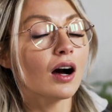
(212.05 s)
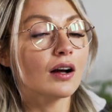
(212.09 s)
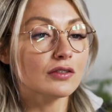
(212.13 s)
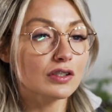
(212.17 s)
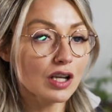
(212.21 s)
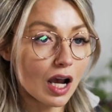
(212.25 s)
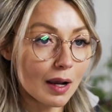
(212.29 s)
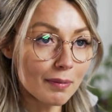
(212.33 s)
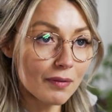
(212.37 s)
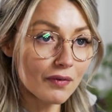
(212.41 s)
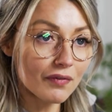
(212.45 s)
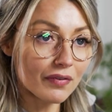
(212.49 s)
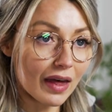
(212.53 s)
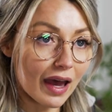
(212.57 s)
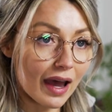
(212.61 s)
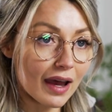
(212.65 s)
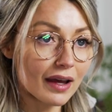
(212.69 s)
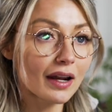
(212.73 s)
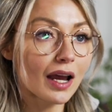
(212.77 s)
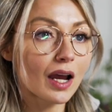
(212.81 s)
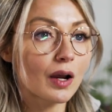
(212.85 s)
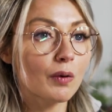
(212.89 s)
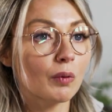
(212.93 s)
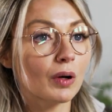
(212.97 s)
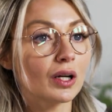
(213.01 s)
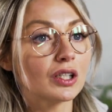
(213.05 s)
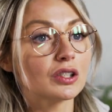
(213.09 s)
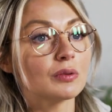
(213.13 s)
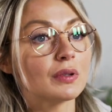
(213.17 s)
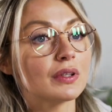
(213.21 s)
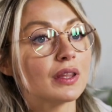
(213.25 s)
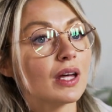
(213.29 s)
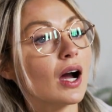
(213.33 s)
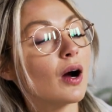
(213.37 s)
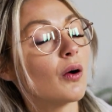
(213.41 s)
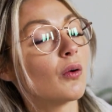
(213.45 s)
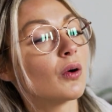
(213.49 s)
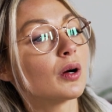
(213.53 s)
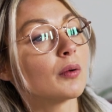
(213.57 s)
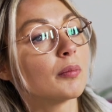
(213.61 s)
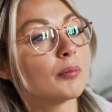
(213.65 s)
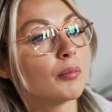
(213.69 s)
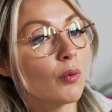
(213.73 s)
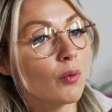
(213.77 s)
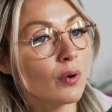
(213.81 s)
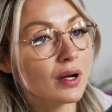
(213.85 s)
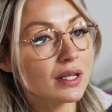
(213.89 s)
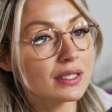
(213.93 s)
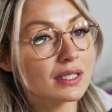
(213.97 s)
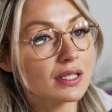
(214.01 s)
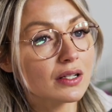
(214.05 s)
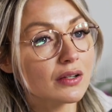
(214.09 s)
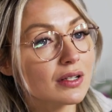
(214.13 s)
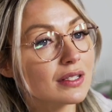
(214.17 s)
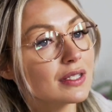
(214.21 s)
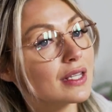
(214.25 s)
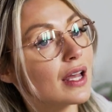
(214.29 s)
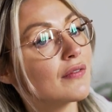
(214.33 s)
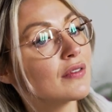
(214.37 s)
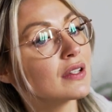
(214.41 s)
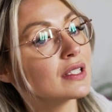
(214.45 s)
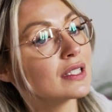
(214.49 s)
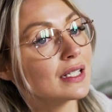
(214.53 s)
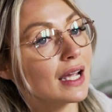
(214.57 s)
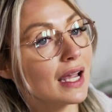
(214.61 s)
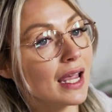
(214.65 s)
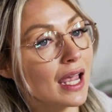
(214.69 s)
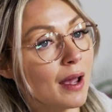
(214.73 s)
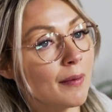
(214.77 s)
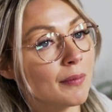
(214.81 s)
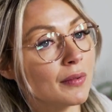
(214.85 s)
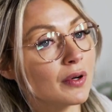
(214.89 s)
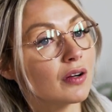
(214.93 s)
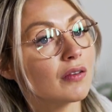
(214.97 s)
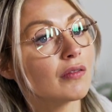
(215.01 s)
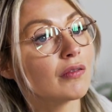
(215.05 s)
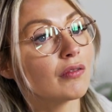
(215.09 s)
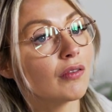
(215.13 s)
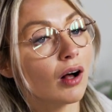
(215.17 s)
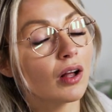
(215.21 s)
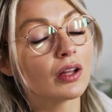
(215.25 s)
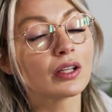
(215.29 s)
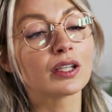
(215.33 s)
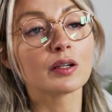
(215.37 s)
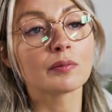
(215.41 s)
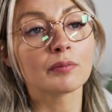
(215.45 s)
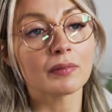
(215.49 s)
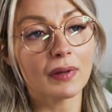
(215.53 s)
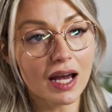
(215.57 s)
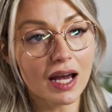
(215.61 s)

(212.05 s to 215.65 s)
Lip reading: On top of that, I worked with our 0.07 diameter volume